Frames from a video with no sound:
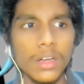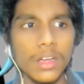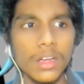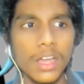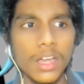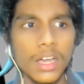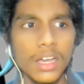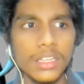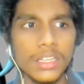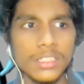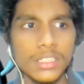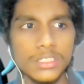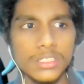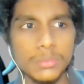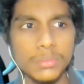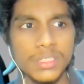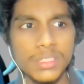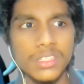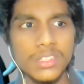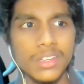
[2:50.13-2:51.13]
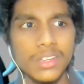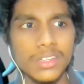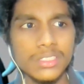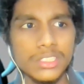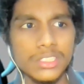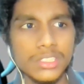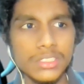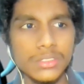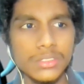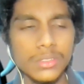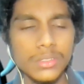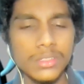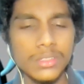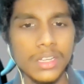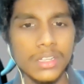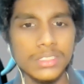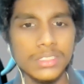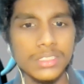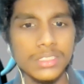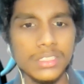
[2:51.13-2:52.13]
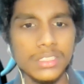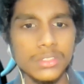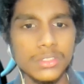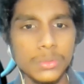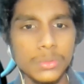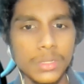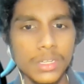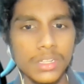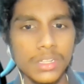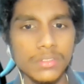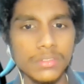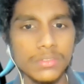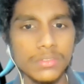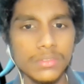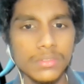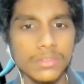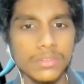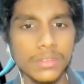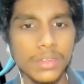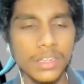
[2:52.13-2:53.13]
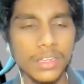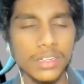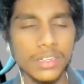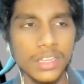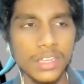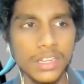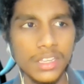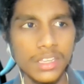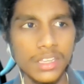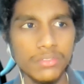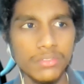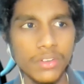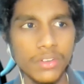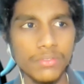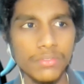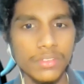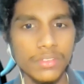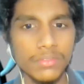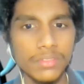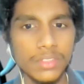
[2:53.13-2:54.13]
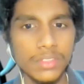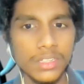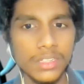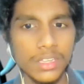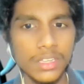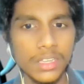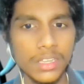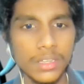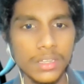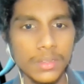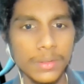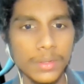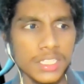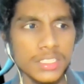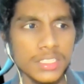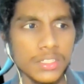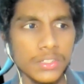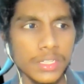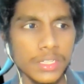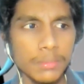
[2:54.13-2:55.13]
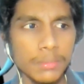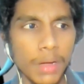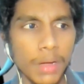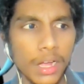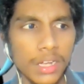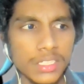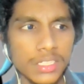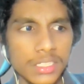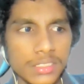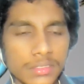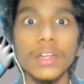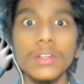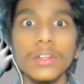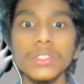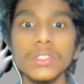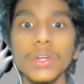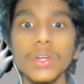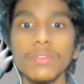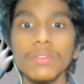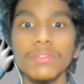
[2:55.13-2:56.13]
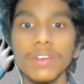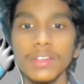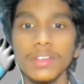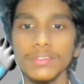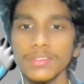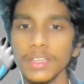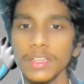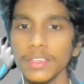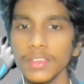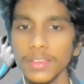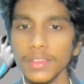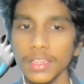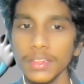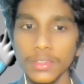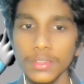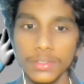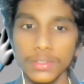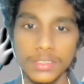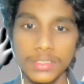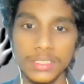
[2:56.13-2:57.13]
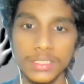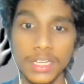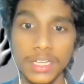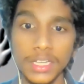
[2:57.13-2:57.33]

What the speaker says: a car that's been launched in 2012 and getting it for 15k, that's a real bargain. And also, fun fact, you can loan this